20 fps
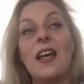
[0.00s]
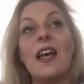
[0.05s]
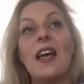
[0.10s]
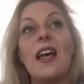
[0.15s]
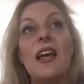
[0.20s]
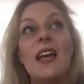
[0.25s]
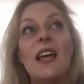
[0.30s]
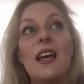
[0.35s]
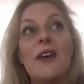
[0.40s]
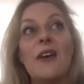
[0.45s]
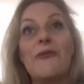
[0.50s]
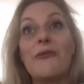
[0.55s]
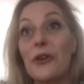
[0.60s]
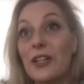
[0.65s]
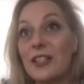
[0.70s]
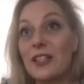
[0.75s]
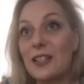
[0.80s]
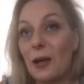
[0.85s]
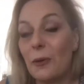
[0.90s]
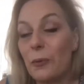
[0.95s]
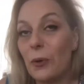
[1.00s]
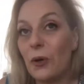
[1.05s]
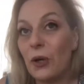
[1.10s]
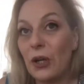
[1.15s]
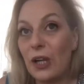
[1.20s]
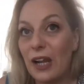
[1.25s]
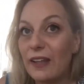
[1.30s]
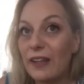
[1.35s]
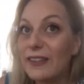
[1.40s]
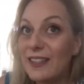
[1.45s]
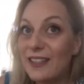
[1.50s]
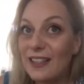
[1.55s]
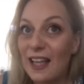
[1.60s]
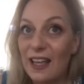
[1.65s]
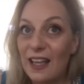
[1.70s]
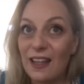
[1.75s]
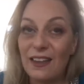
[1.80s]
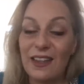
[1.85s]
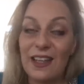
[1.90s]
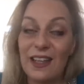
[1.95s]
Uh, for example, let's
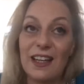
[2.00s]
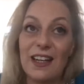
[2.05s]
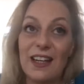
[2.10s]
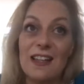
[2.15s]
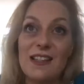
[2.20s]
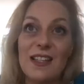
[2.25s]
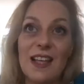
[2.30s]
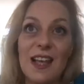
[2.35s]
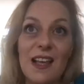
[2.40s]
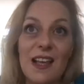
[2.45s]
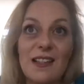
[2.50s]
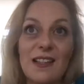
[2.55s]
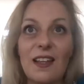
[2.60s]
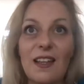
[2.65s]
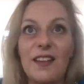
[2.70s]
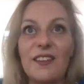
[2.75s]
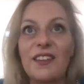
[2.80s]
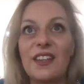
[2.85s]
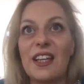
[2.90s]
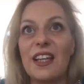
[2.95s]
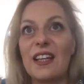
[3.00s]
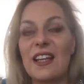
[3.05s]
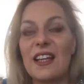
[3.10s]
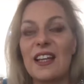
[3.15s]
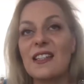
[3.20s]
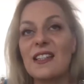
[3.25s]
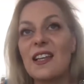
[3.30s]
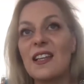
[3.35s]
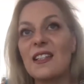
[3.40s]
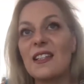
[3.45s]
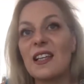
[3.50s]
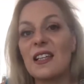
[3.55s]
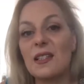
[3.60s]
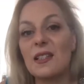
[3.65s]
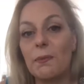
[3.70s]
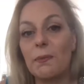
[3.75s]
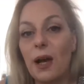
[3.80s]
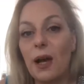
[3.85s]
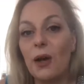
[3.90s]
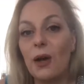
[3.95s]
take the NHS. The NHS has
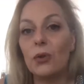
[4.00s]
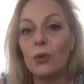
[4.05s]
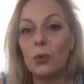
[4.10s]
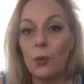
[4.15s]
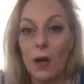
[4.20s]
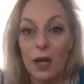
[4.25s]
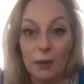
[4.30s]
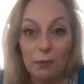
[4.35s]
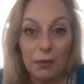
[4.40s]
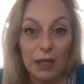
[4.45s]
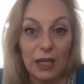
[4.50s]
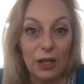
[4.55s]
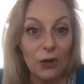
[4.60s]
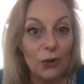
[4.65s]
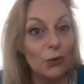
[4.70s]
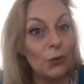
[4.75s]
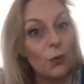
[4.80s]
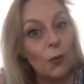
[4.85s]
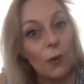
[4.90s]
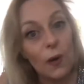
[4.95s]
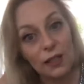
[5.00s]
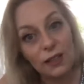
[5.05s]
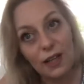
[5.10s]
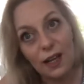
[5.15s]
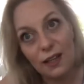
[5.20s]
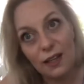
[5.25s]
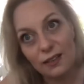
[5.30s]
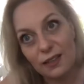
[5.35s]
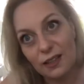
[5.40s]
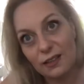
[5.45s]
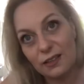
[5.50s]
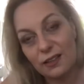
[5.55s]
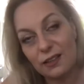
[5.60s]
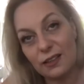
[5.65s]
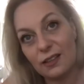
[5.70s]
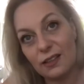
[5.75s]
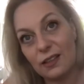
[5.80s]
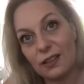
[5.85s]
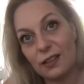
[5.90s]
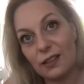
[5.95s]
about
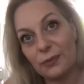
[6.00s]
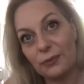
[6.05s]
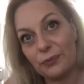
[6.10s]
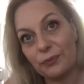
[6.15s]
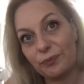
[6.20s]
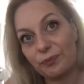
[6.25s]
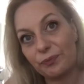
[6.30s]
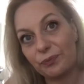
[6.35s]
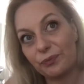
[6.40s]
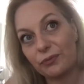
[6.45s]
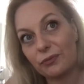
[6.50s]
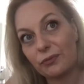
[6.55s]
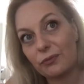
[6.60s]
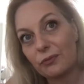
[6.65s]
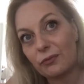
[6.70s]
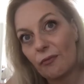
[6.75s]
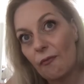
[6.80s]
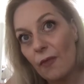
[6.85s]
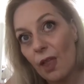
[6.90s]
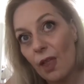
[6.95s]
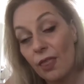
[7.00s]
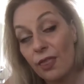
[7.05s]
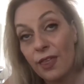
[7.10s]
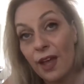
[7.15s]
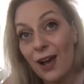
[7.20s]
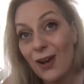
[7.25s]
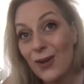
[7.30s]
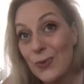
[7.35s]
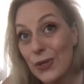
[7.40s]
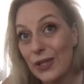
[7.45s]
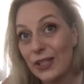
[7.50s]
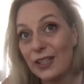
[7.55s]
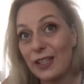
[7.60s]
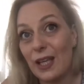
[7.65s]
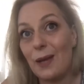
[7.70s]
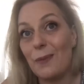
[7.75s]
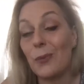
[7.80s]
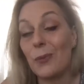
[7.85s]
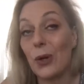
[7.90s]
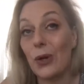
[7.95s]
1,100,000 uh,
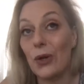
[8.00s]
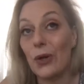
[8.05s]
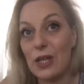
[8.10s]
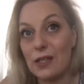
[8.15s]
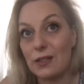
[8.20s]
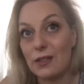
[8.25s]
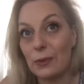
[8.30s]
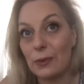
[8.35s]
employees.